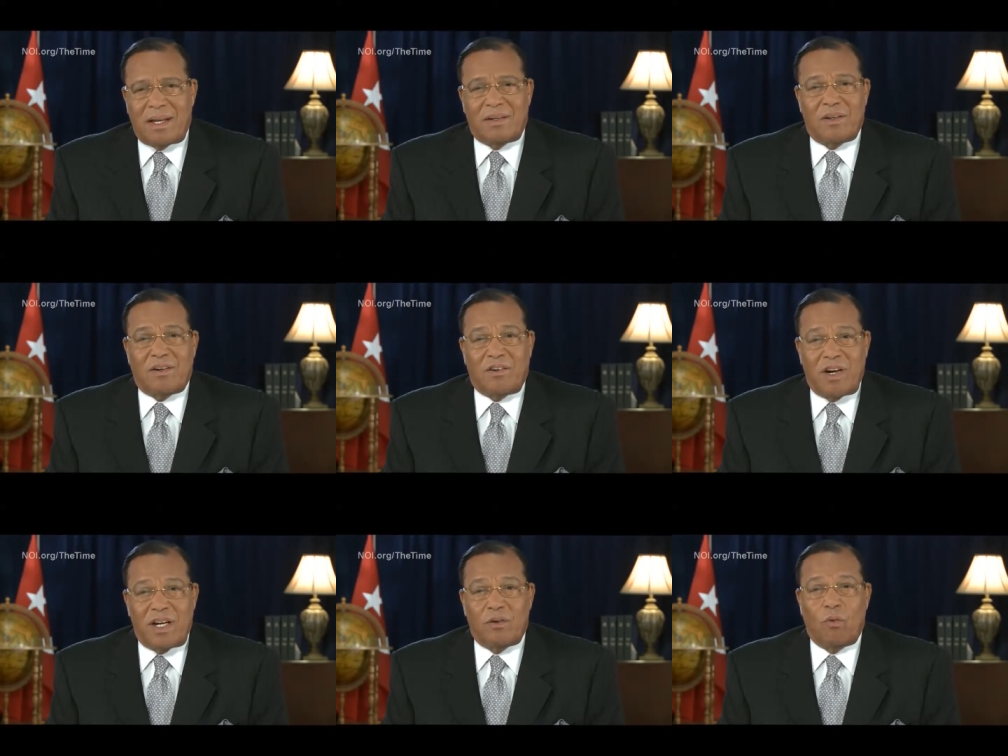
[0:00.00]
and a
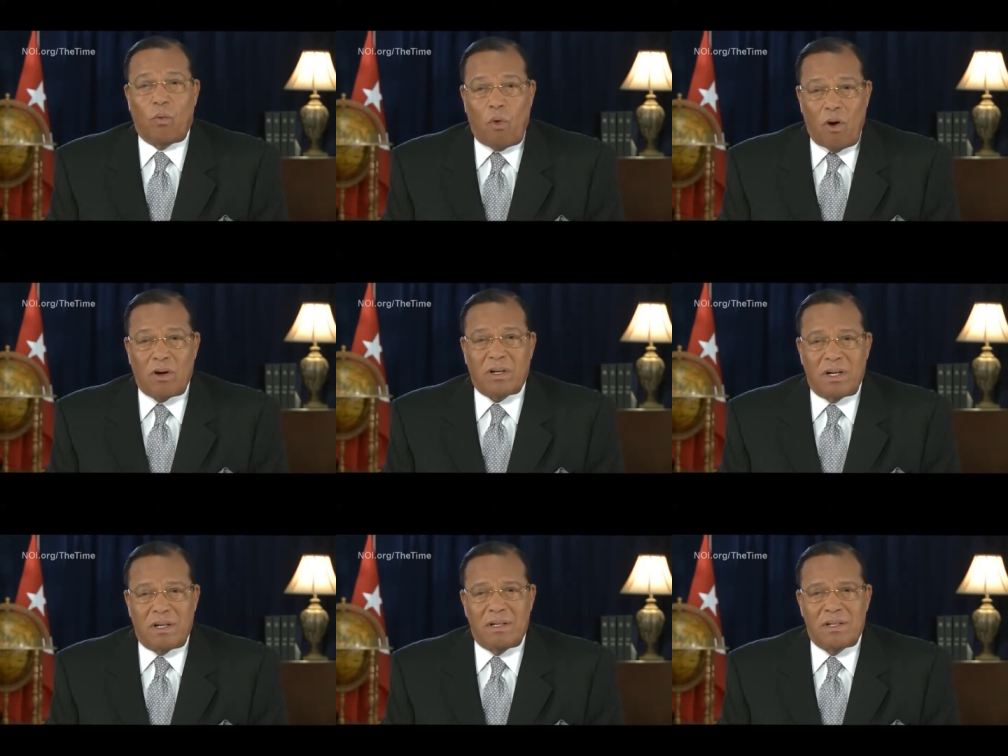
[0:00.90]
great
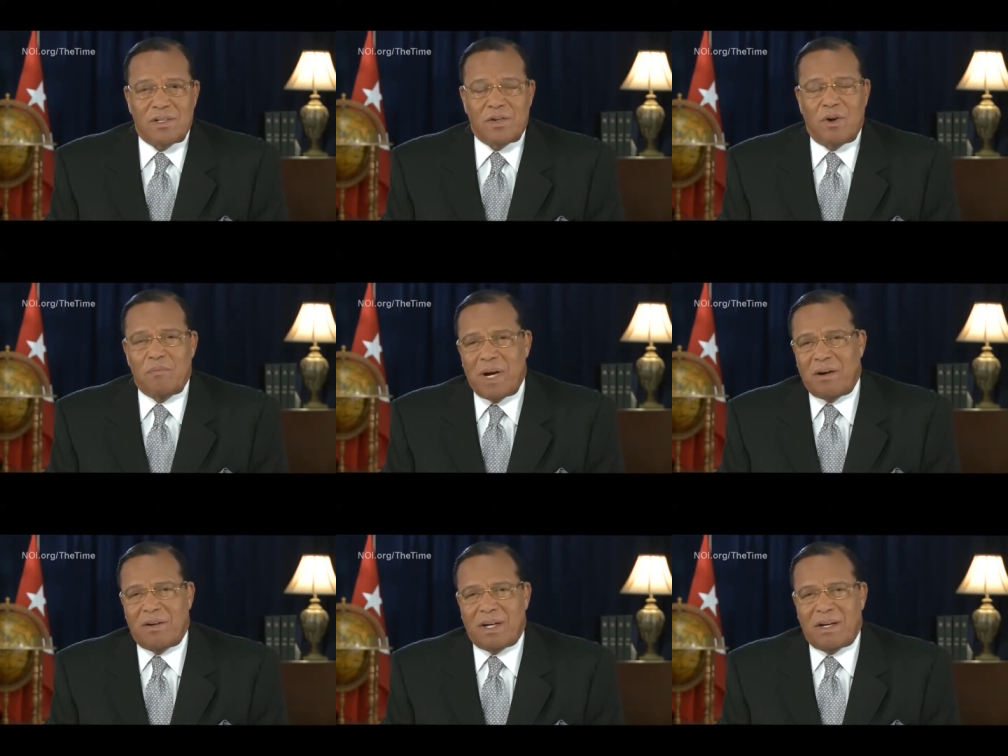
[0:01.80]
warner to
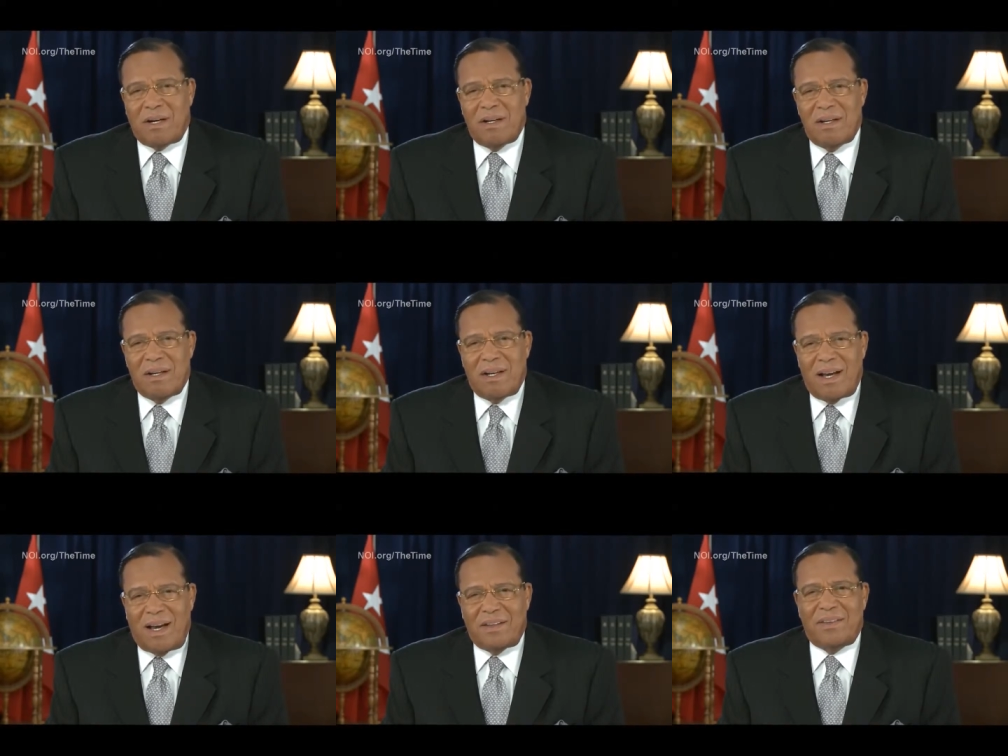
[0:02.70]
America
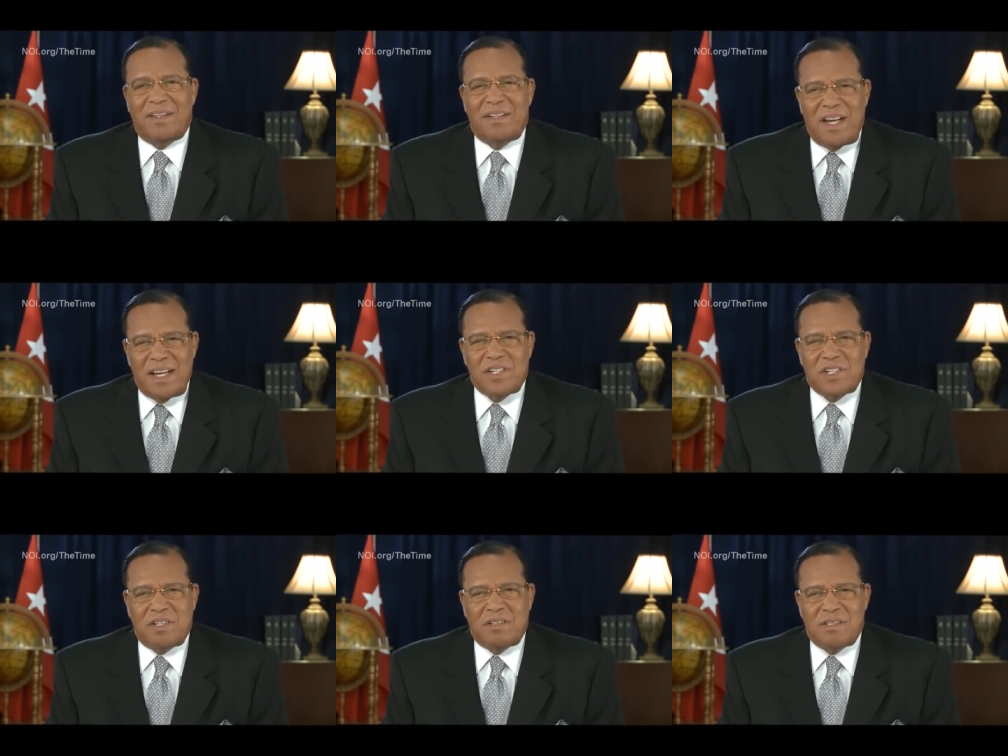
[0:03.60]
and the
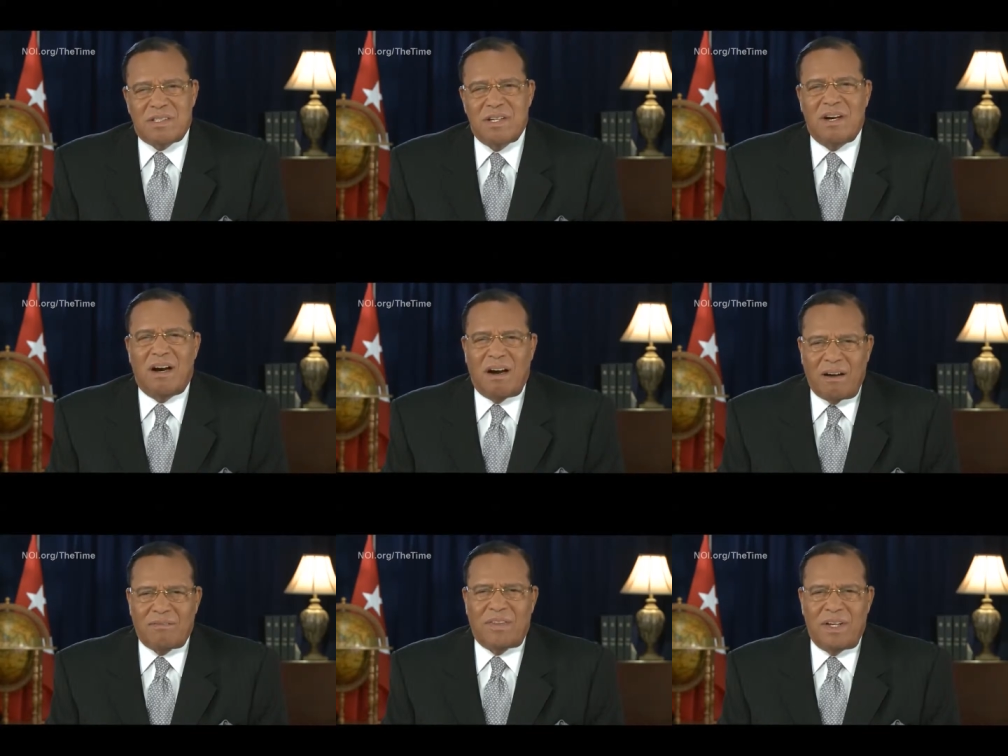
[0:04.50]
nations
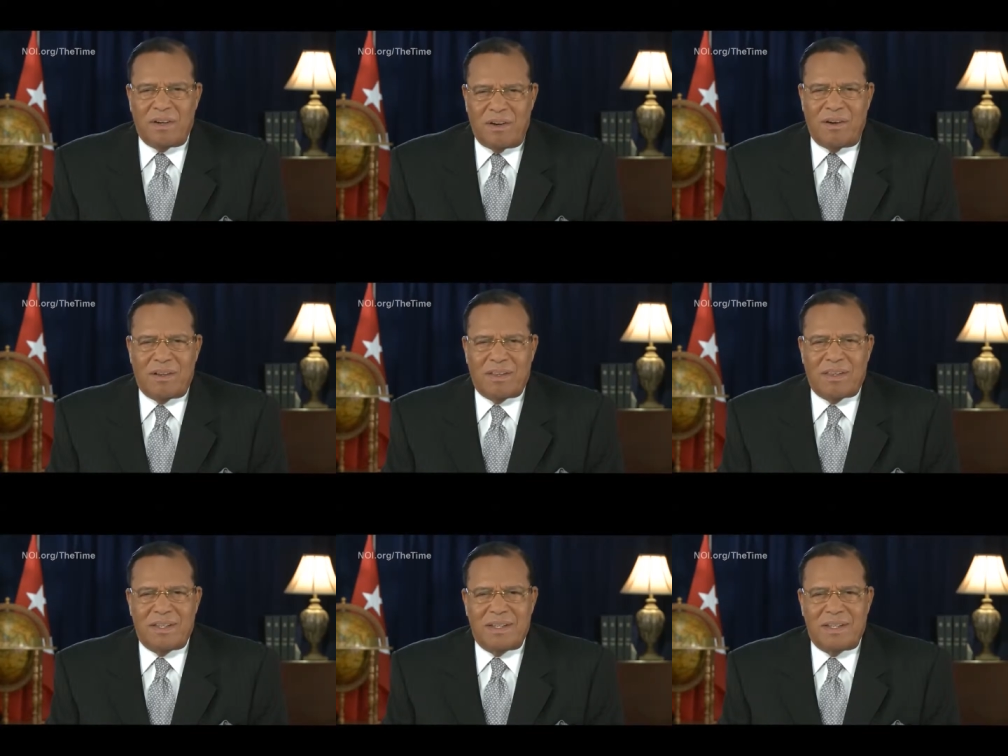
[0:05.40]
of the
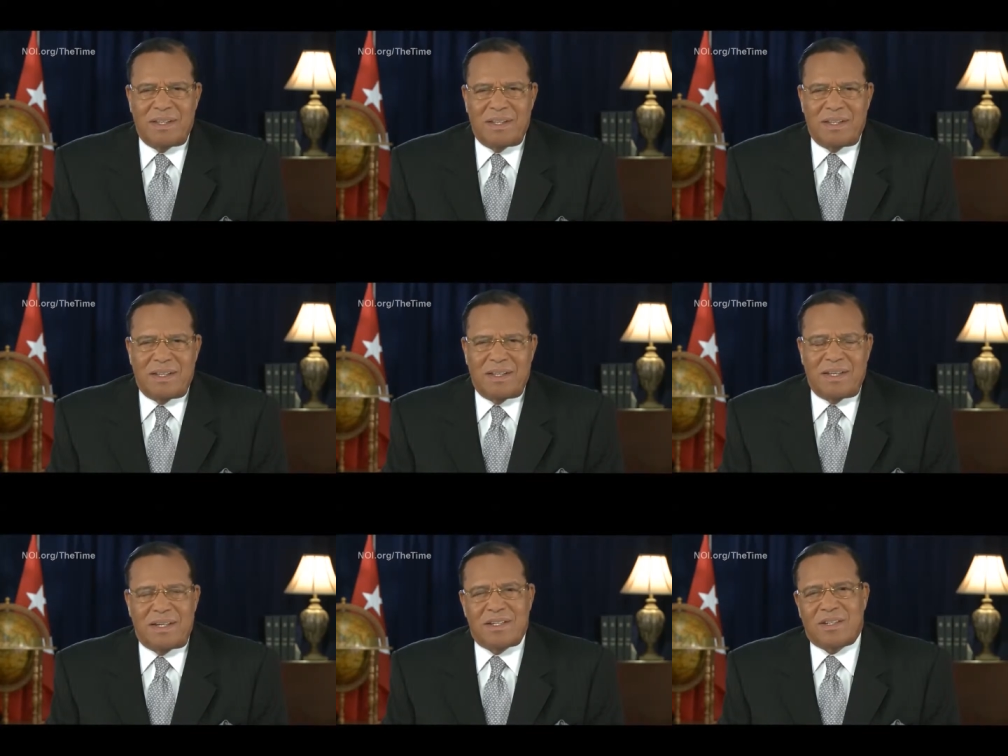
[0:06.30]
earth.
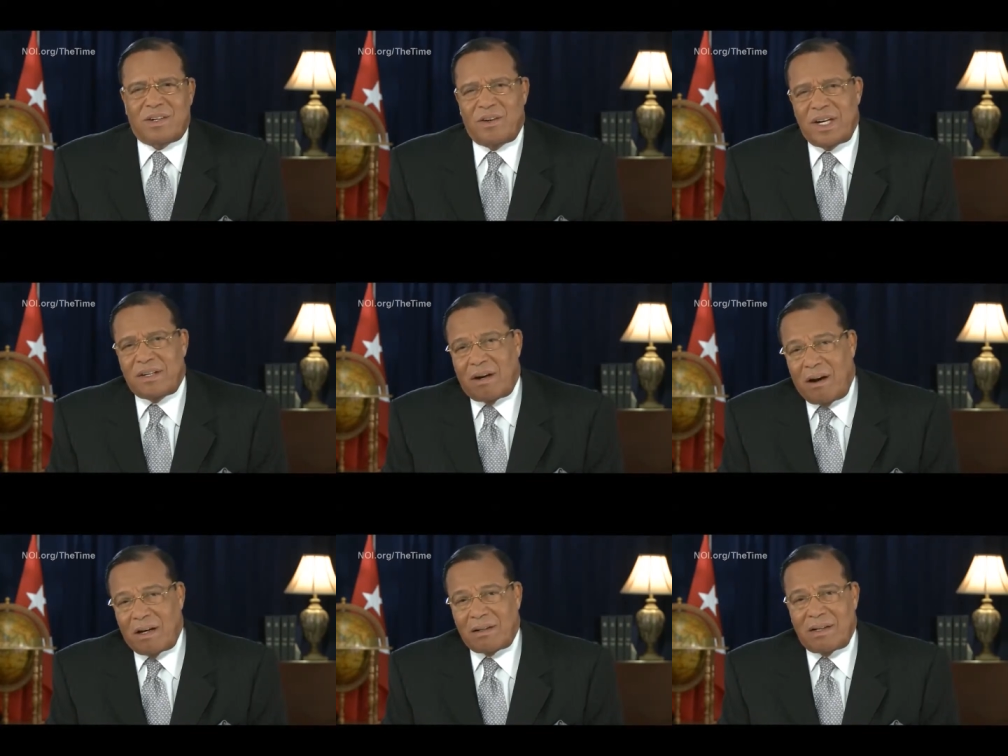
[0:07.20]
It is a great
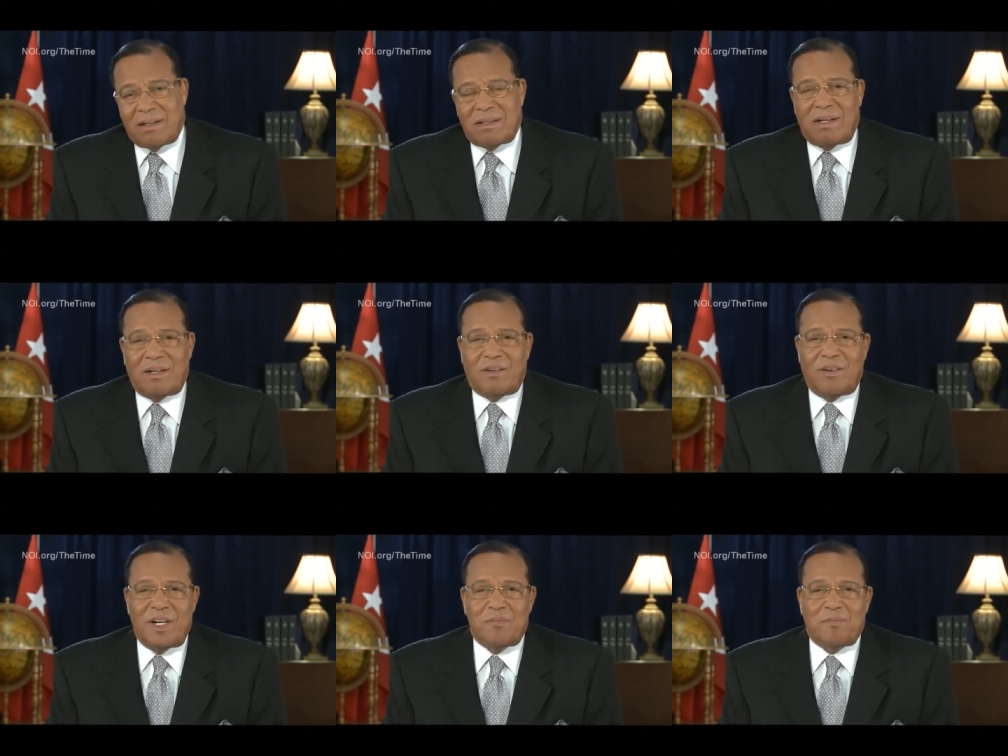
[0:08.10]
honor, a
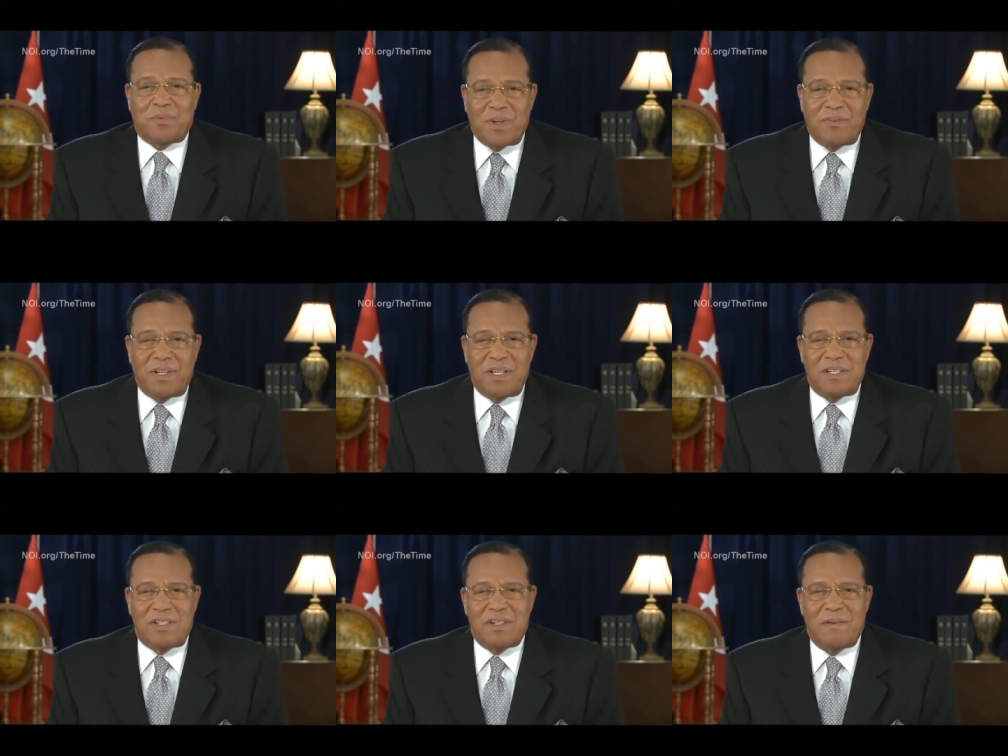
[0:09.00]
great
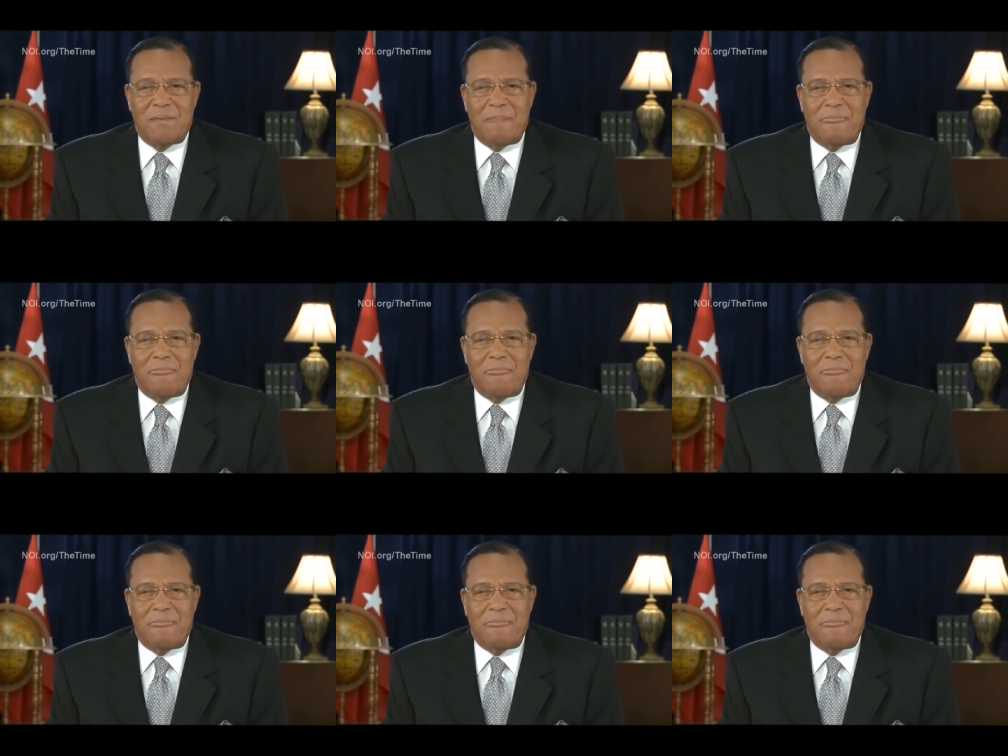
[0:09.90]
privilege,